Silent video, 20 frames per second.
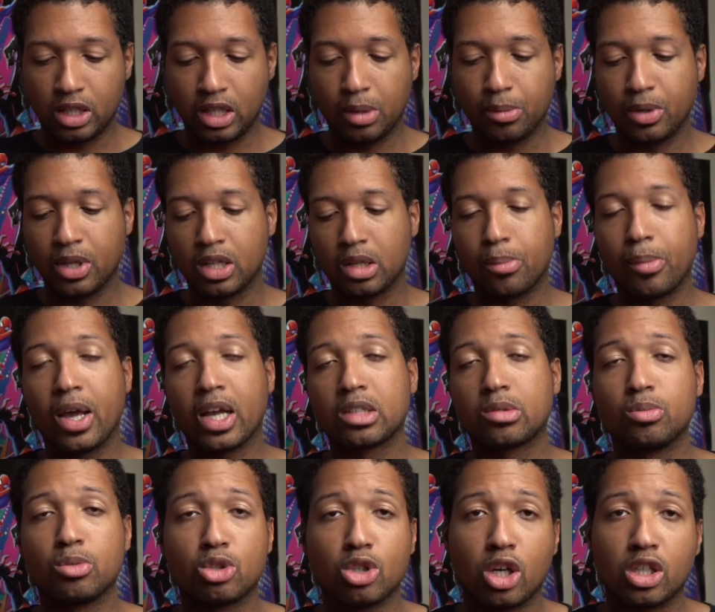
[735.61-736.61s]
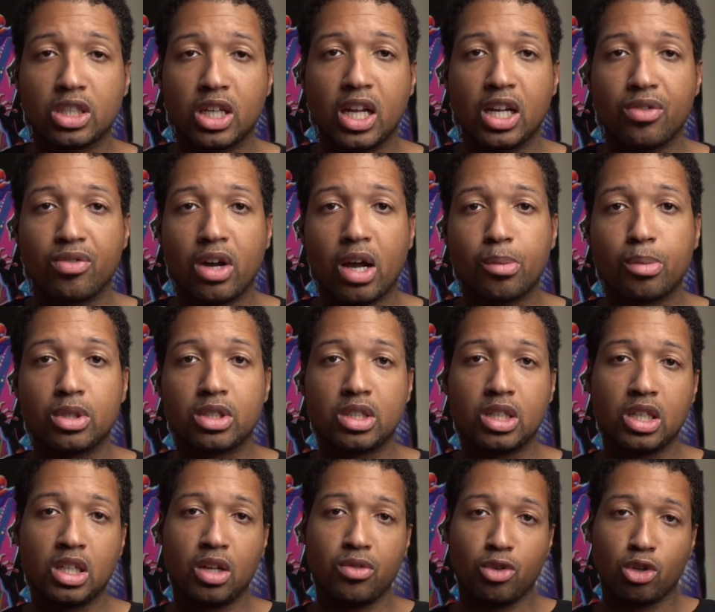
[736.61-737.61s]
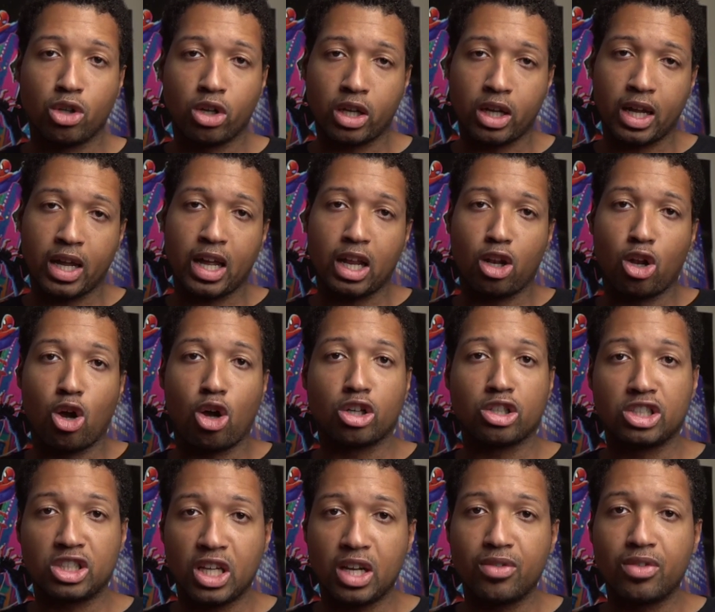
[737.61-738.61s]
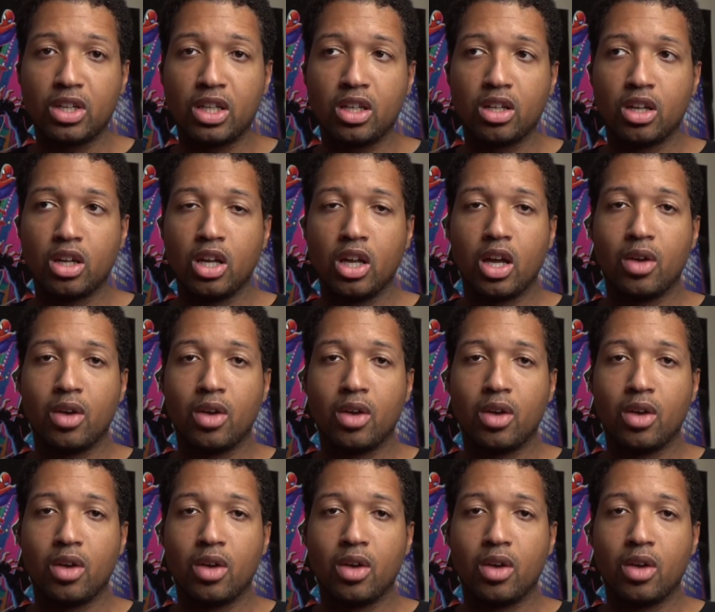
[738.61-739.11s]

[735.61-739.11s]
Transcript: limiting the maximum charge to 85% if you're looking at longevity.